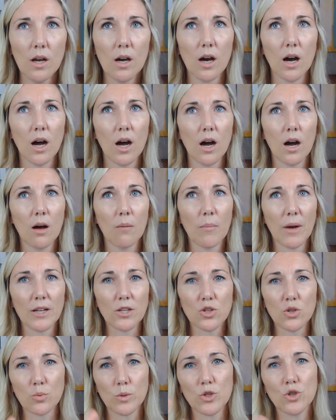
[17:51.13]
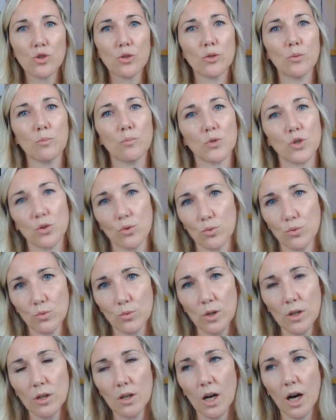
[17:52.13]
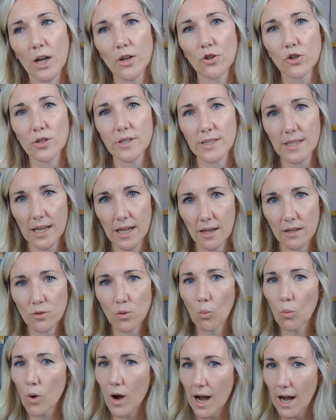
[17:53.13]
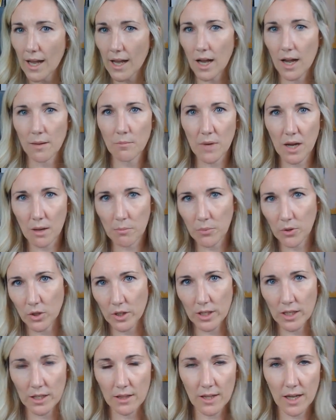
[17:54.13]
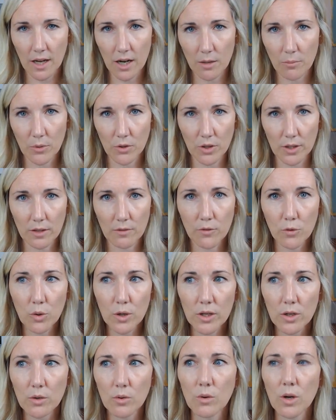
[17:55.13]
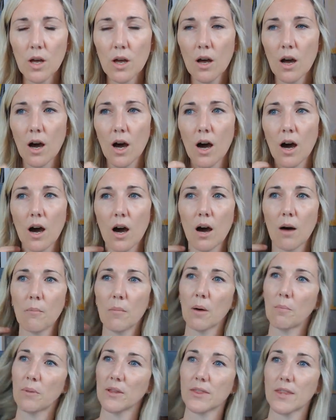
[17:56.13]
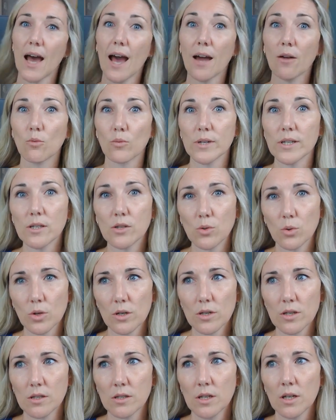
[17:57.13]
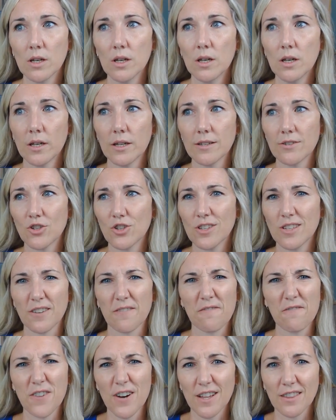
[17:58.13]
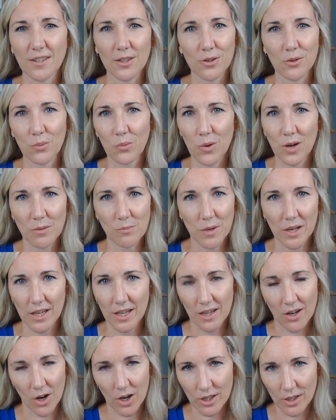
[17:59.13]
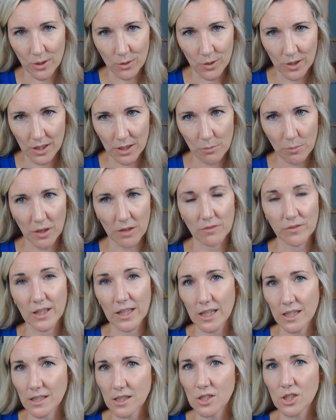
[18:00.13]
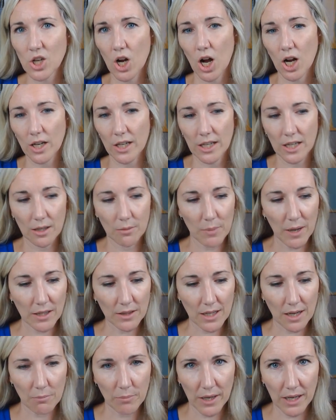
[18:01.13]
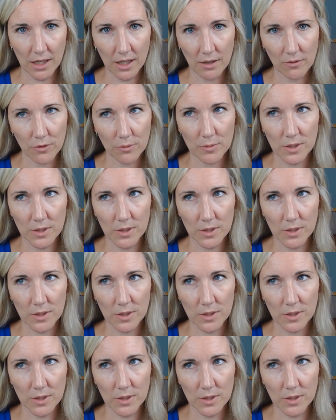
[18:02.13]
I just want you to understand why I'm not putting in that hyperlink for you. But that resource is just a fun little 1-minute audio clip of kids talking about that painting from